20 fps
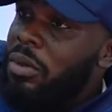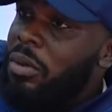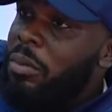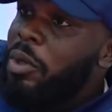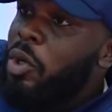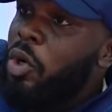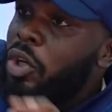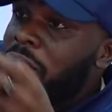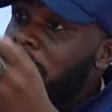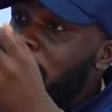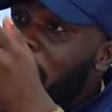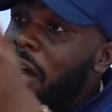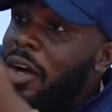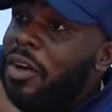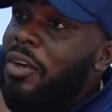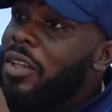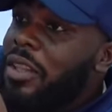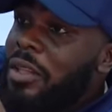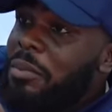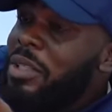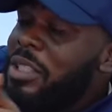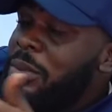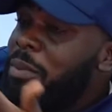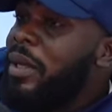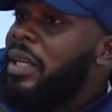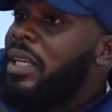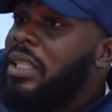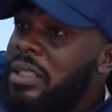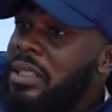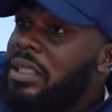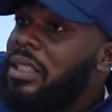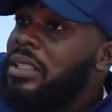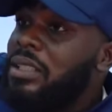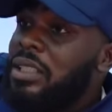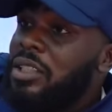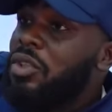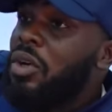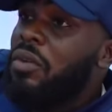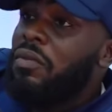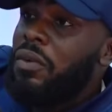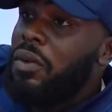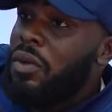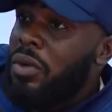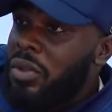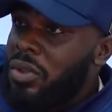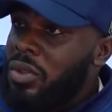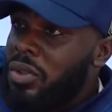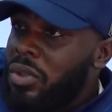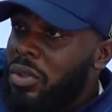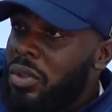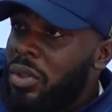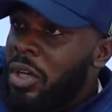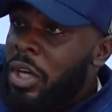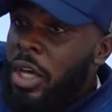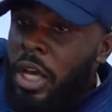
Because the algorithm is making the decision for us. You.